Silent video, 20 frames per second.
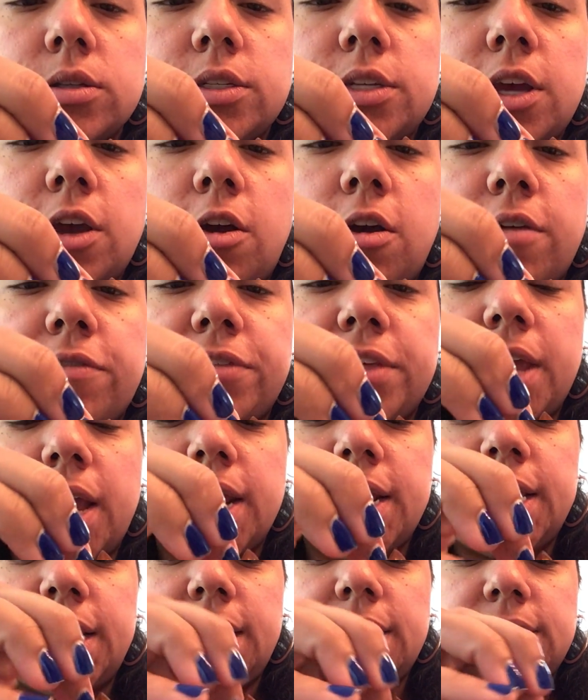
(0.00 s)
take off the
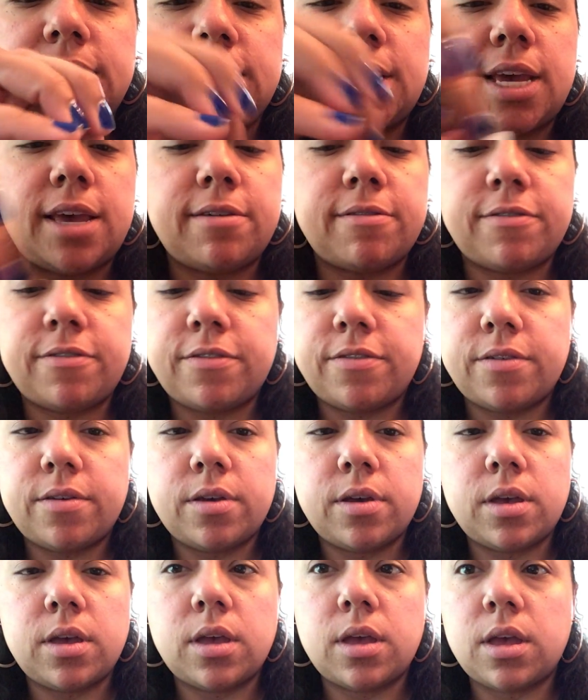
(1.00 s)
adhesive,
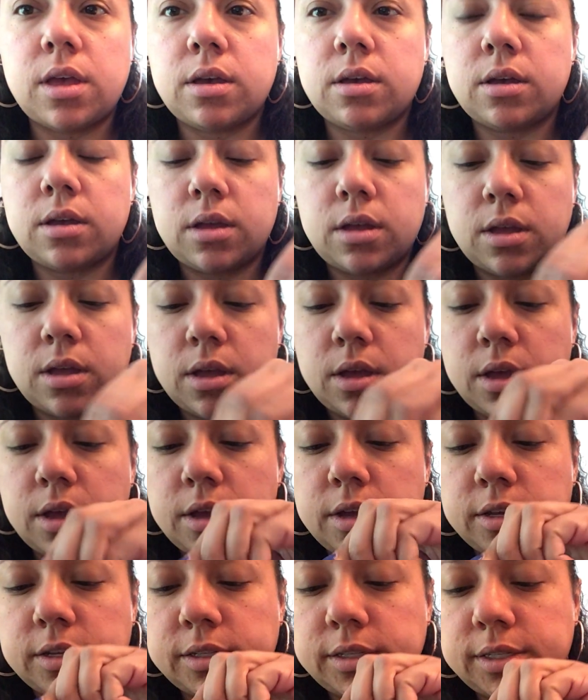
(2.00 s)

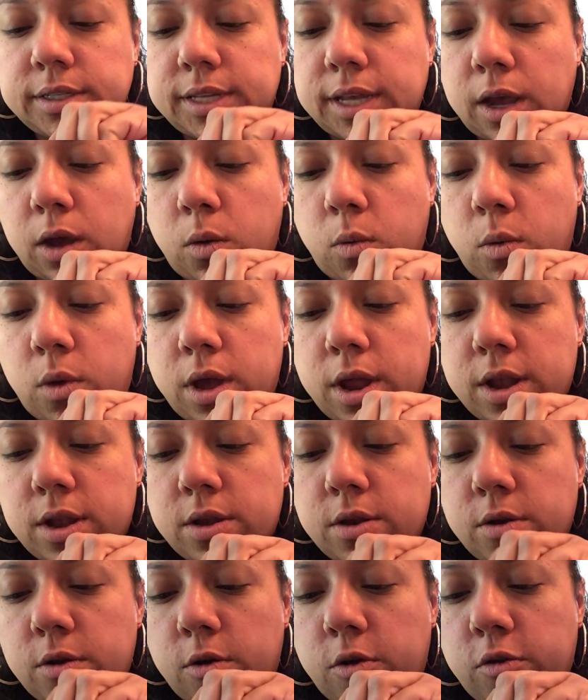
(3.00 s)
stick
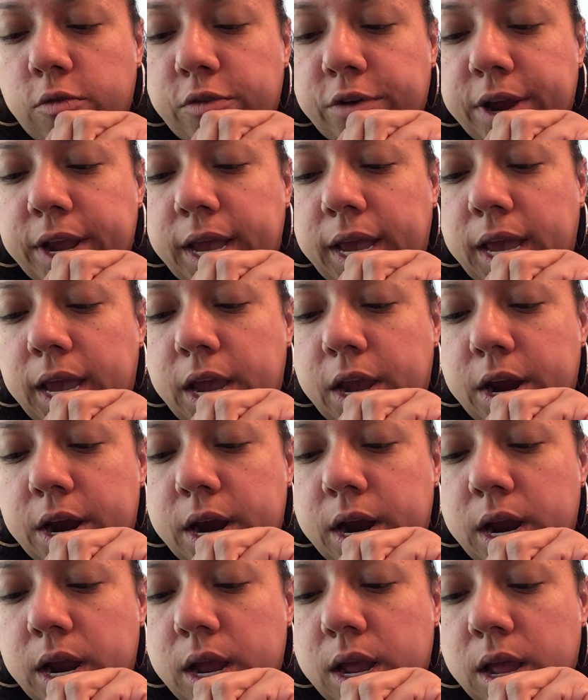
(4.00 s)
one over
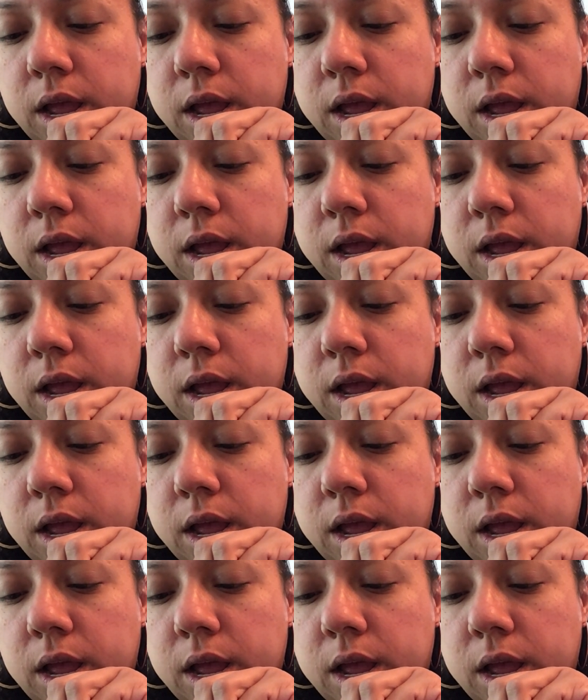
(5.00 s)
here.